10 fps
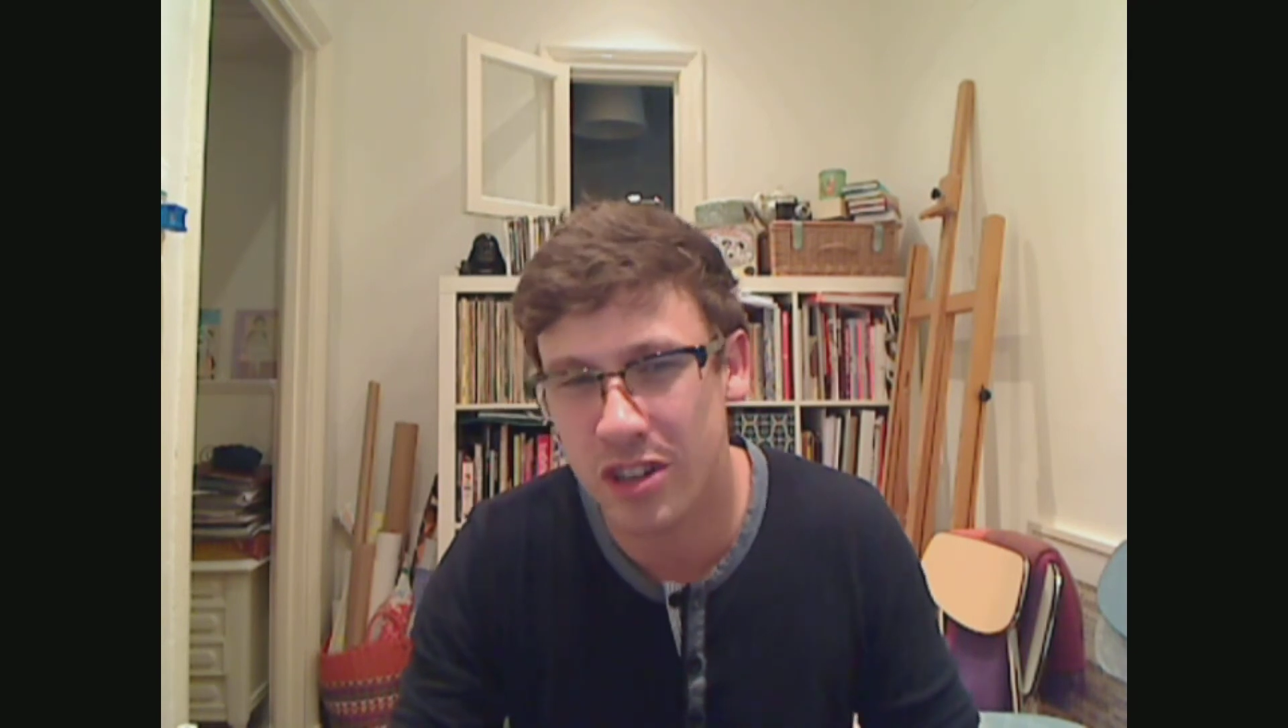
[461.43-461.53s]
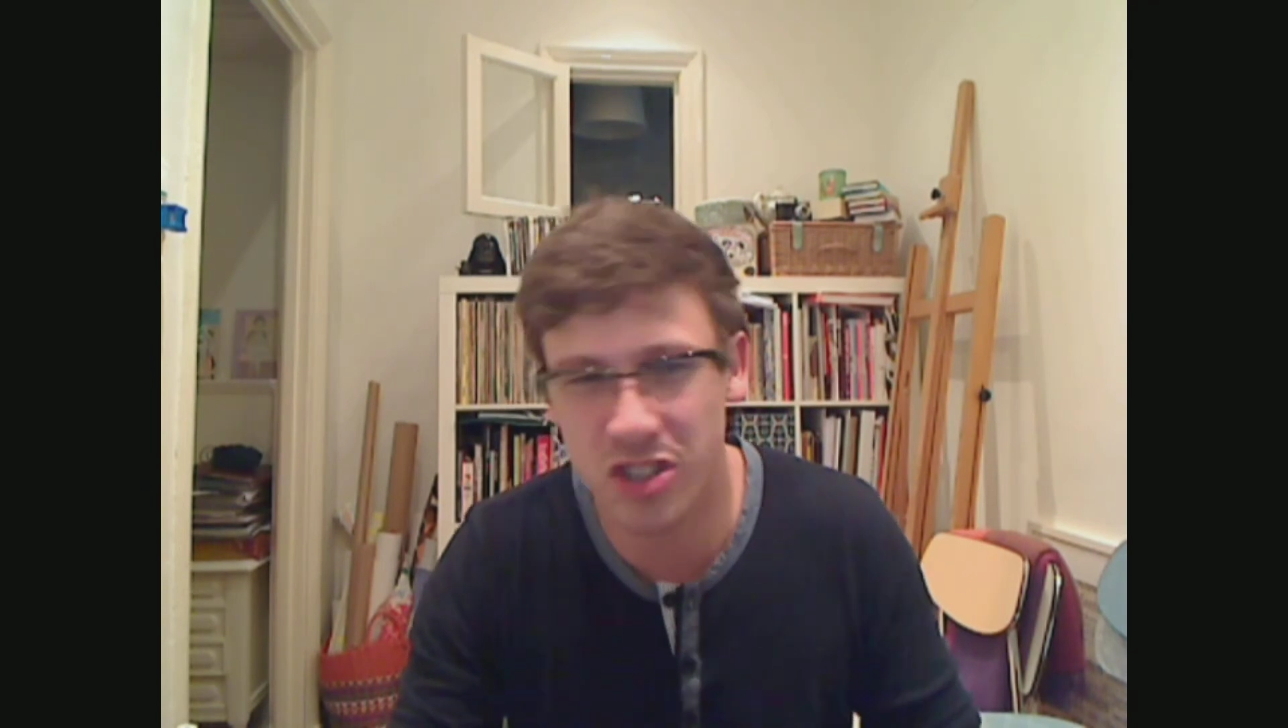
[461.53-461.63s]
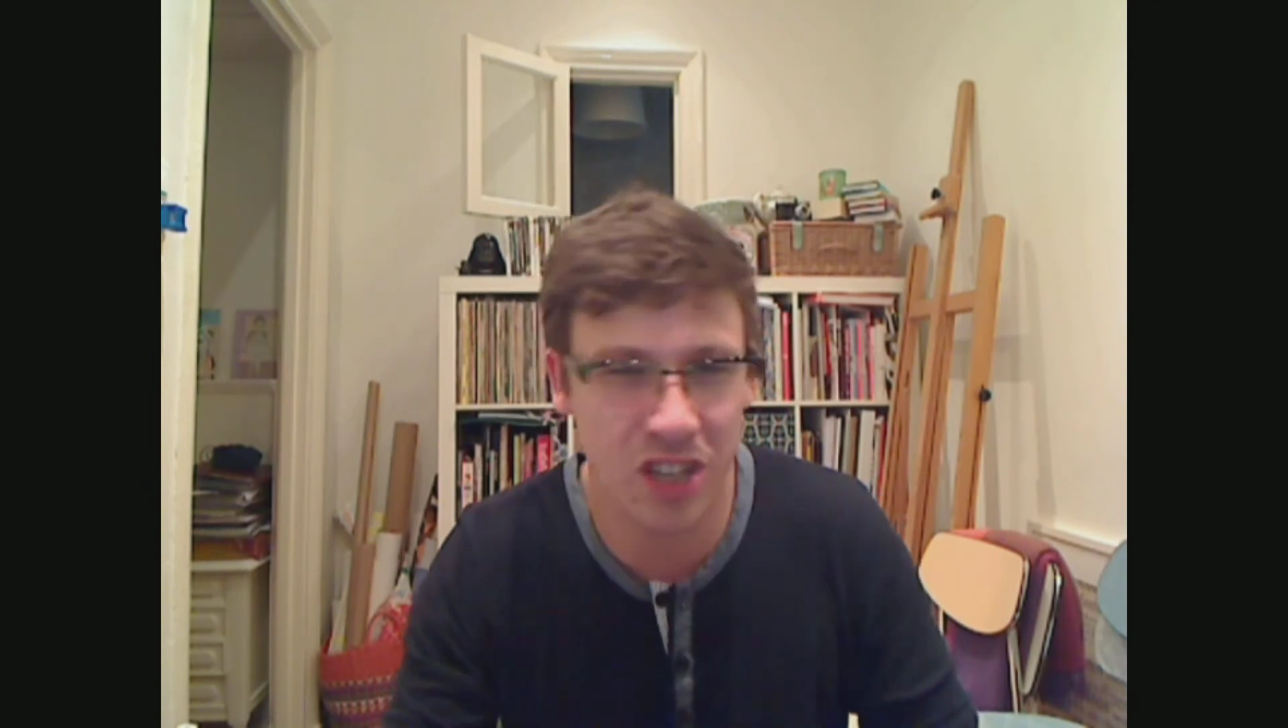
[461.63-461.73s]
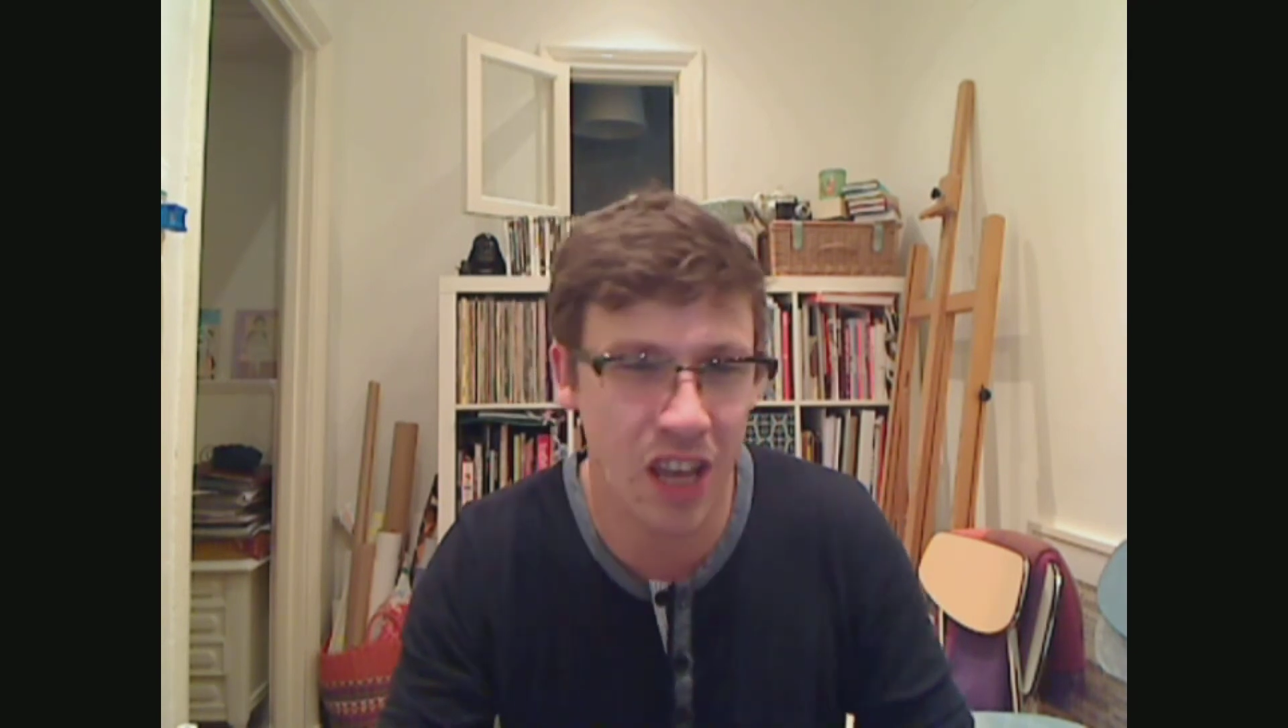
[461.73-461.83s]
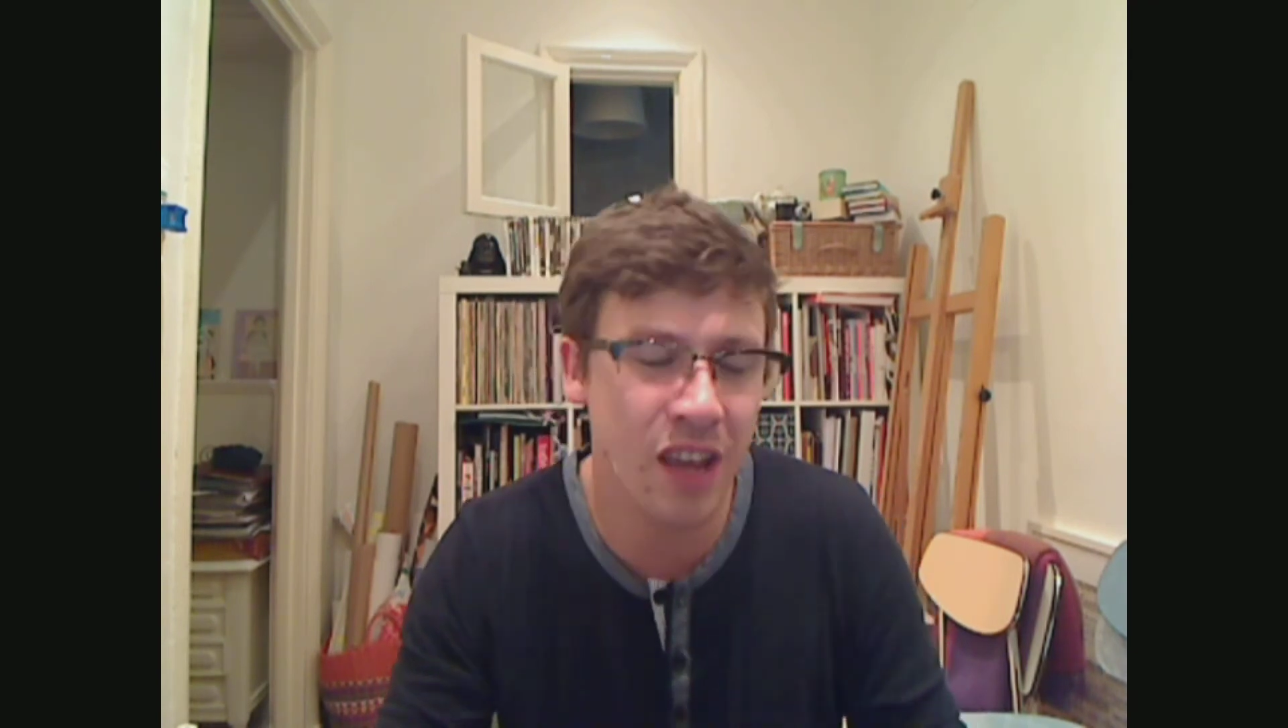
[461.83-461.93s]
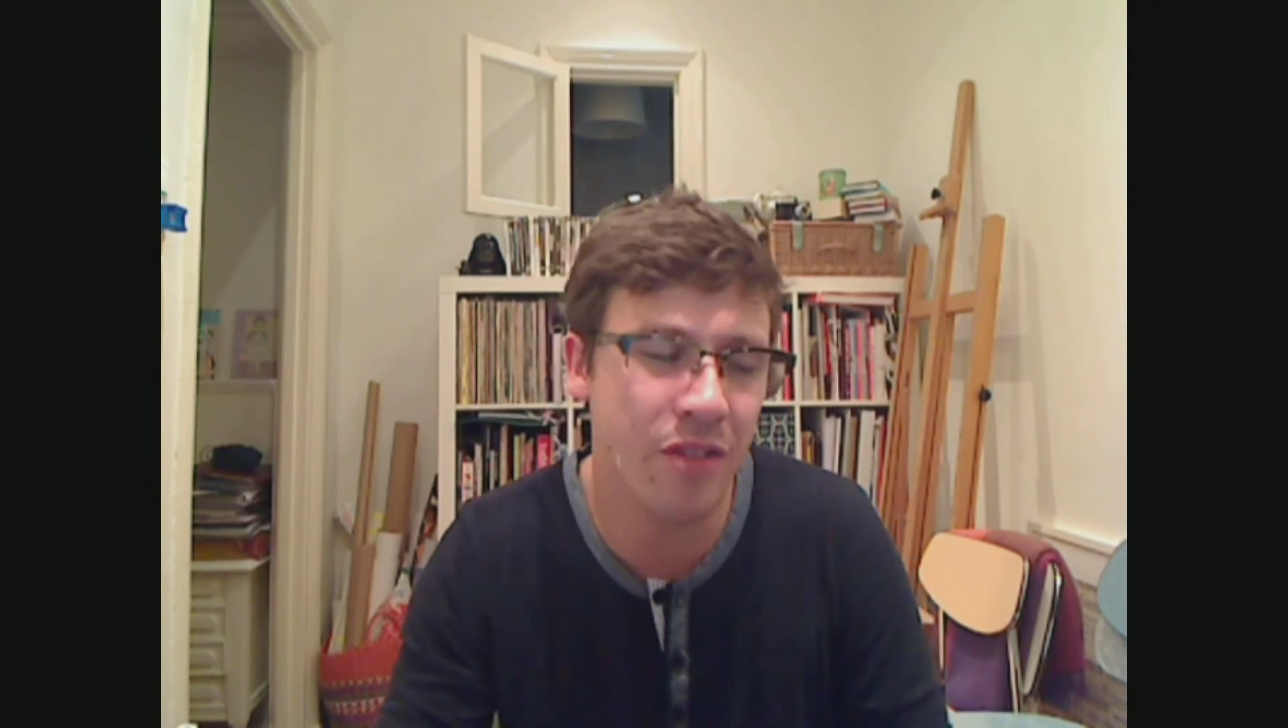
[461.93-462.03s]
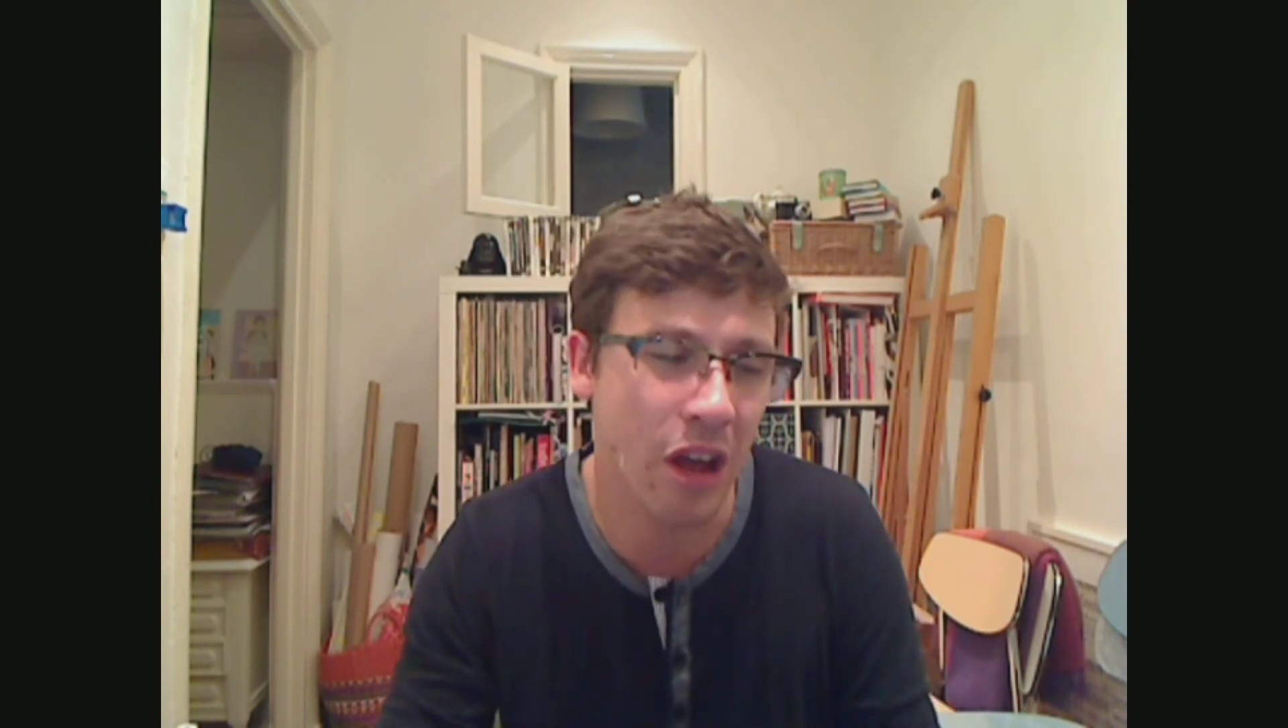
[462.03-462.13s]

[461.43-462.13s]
Steve,